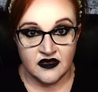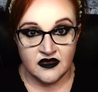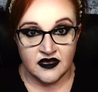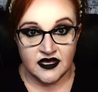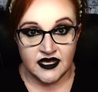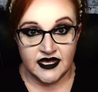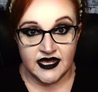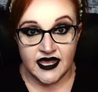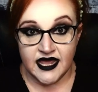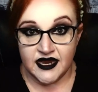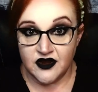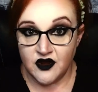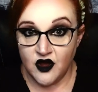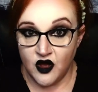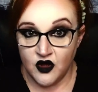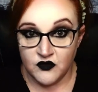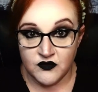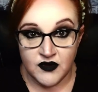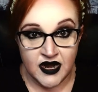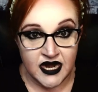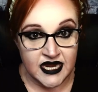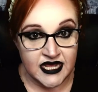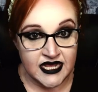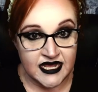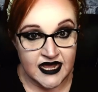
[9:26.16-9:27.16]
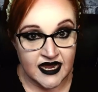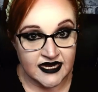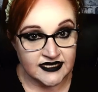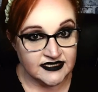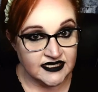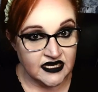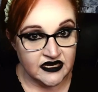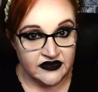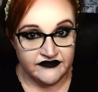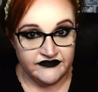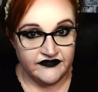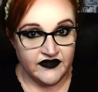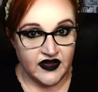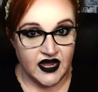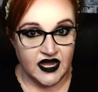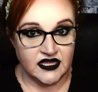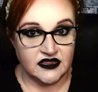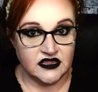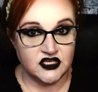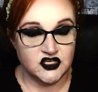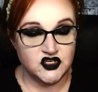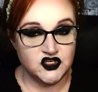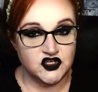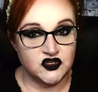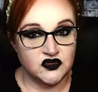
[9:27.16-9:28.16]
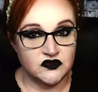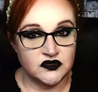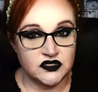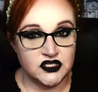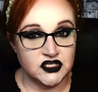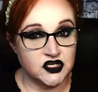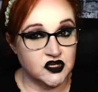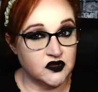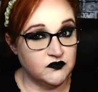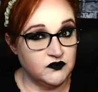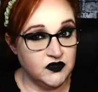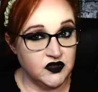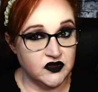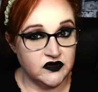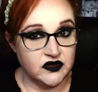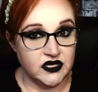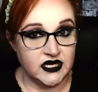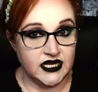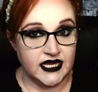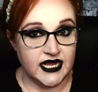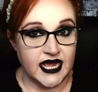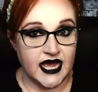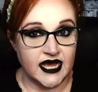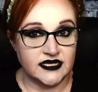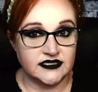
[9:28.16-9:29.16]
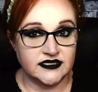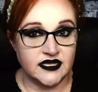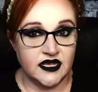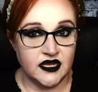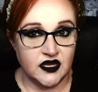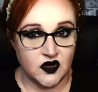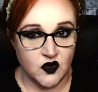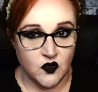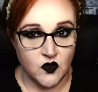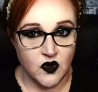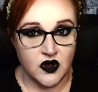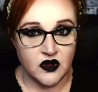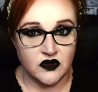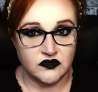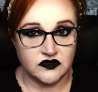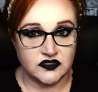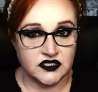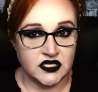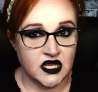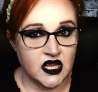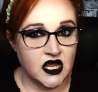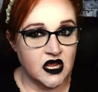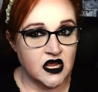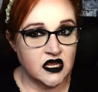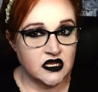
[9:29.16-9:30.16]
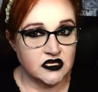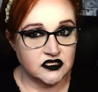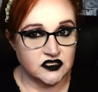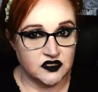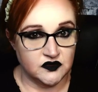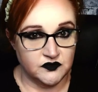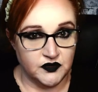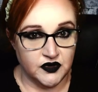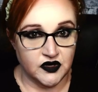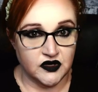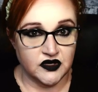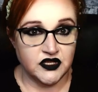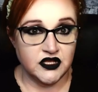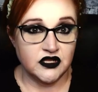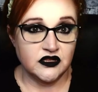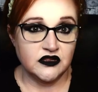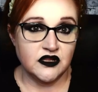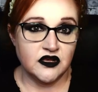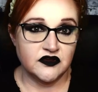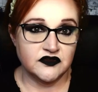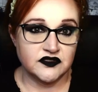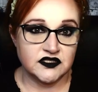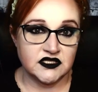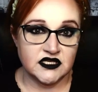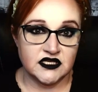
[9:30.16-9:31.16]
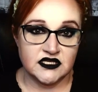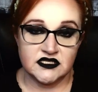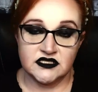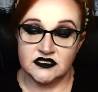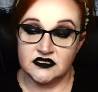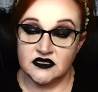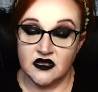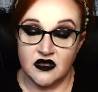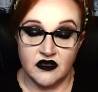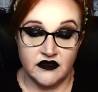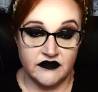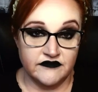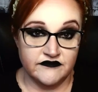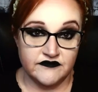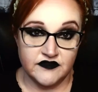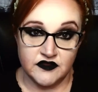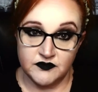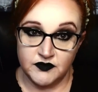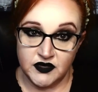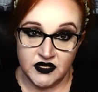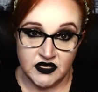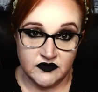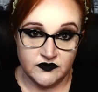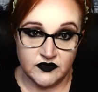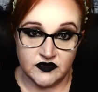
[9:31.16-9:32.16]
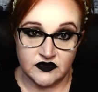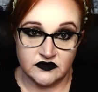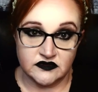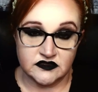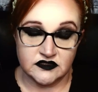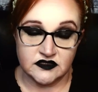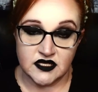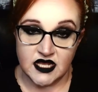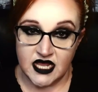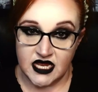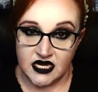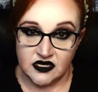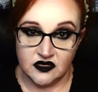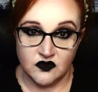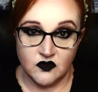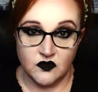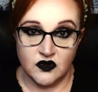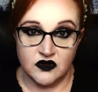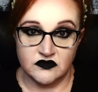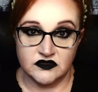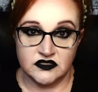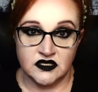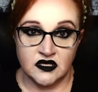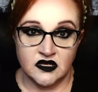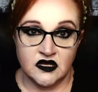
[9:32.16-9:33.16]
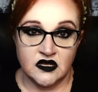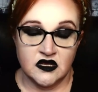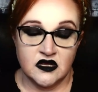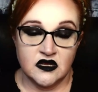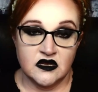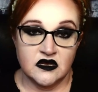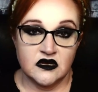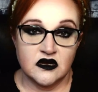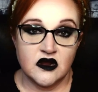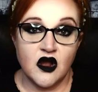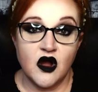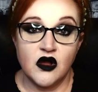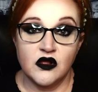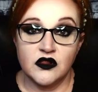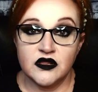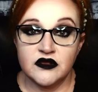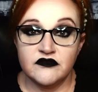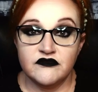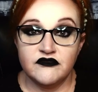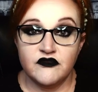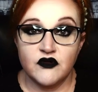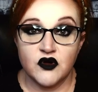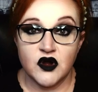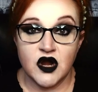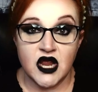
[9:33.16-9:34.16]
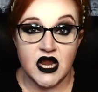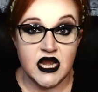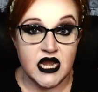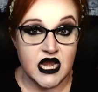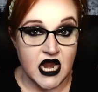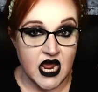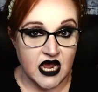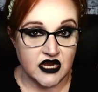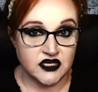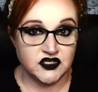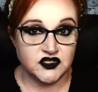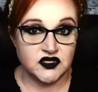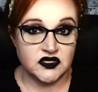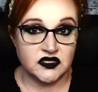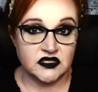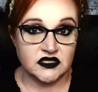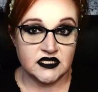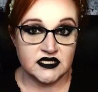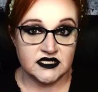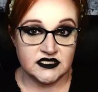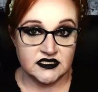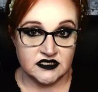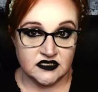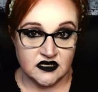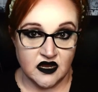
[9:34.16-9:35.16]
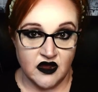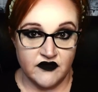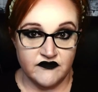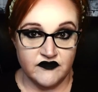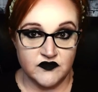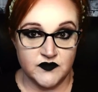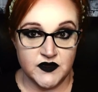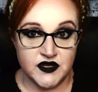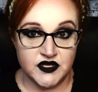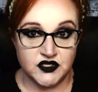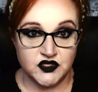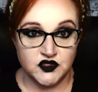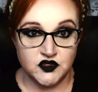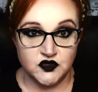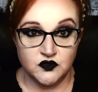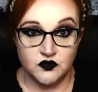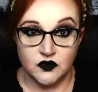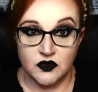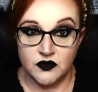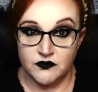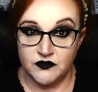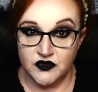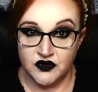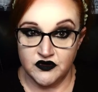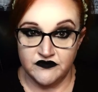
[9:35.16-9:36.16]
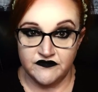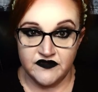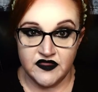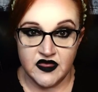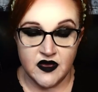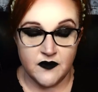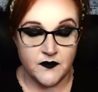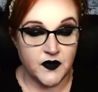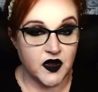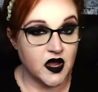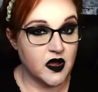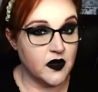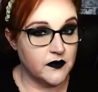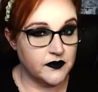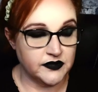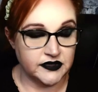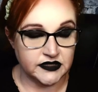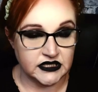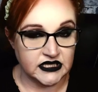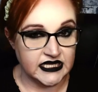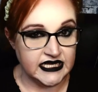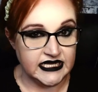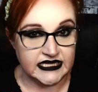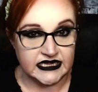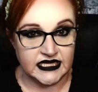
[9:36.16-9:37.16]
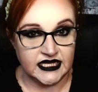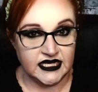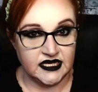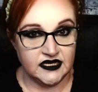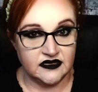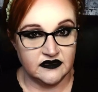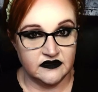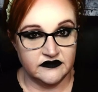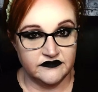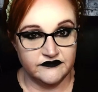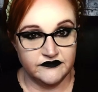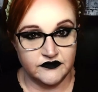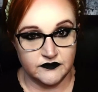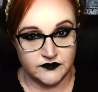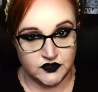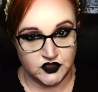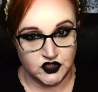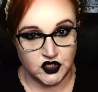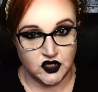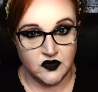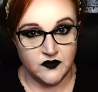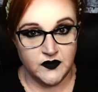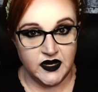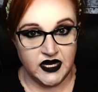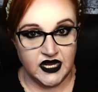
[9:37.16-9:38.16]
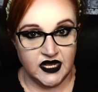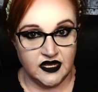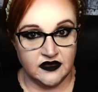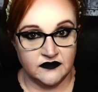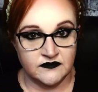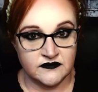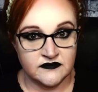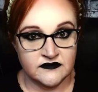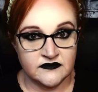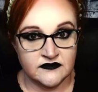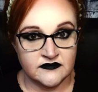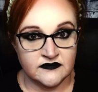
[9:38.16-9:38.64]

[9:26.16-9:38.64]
He had already identified the Jewish community as a, quote, tuberculosis of the peoples, end quote, calling for a nationalist government to remove them completely from Germany.